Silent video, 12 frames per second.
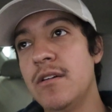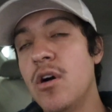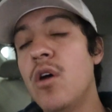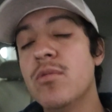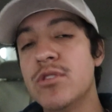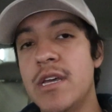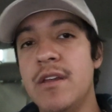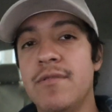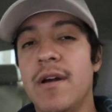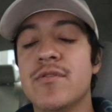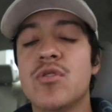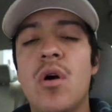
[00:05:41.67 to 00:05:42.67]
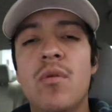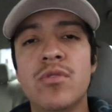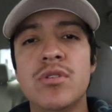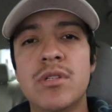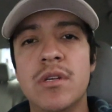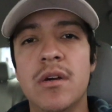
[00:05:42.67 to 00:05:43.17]
almost 85, so
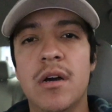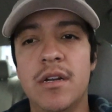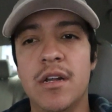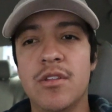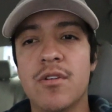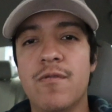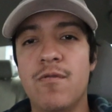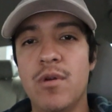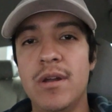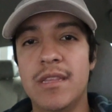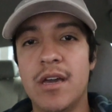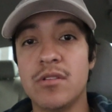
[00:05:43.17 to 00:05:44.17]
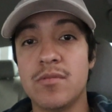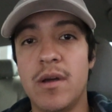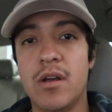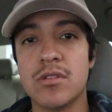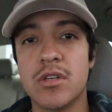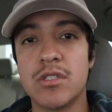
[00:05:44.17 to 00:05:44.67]
almost another 40,000
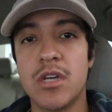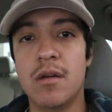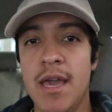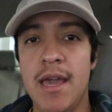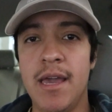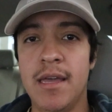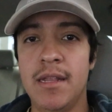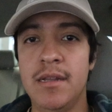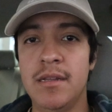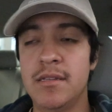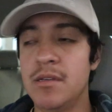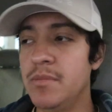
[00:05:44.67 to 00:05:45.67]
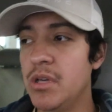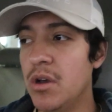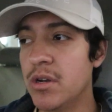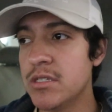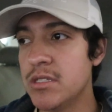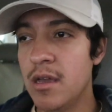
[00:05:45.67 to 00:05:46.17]
miles on top. And to be
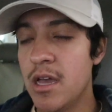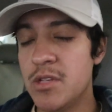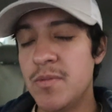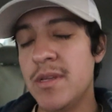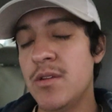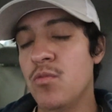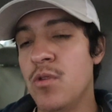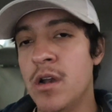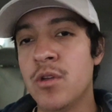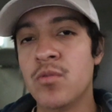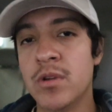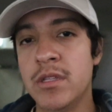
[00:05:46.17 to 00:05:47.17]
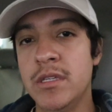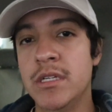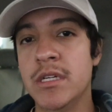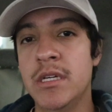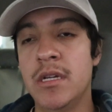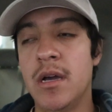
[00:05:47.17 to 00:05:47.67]
honest, it's been running really
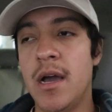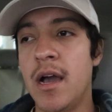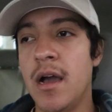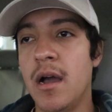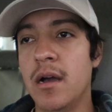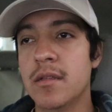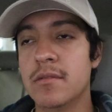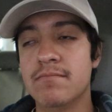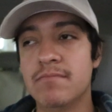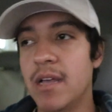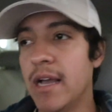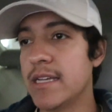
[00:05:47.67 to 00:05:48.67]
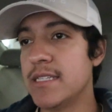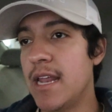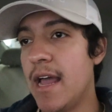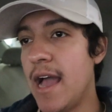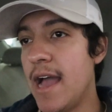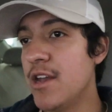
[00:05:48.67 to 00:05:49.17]
good. Like I said,
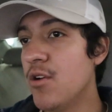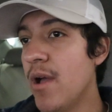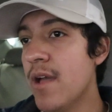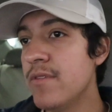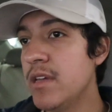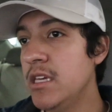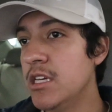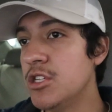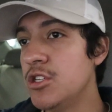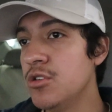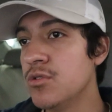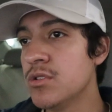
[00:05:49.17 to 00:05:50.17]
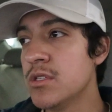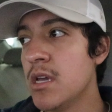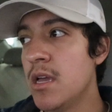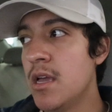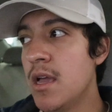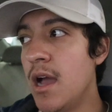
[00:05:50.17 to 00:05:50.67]
I don't have any issues.
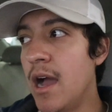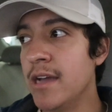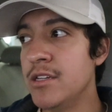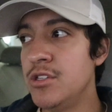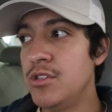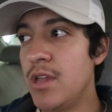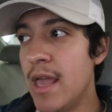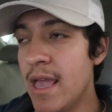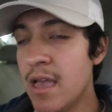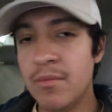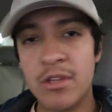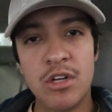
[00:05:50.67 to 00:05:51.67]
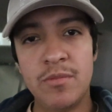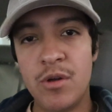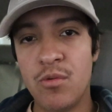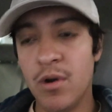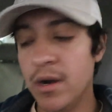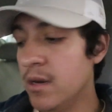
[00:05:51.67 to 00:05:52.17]
I am a little bit
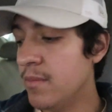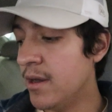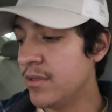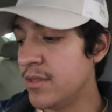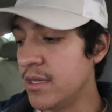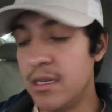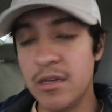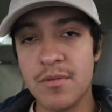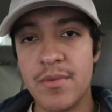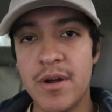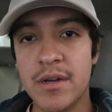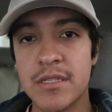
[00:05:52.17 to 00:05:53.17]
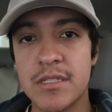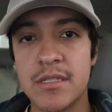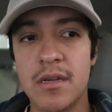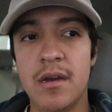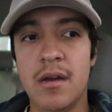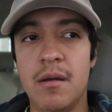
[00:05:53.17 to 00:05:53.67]
worried about the gearbox.
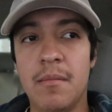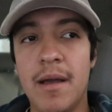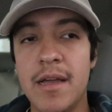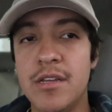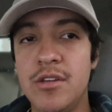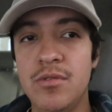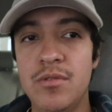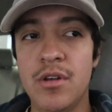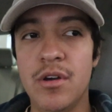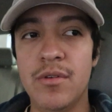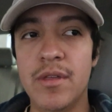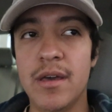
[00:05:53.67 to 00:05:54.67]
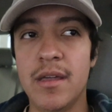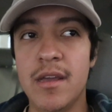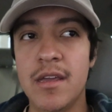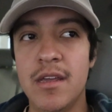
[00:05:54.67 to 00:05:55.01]
I do know that,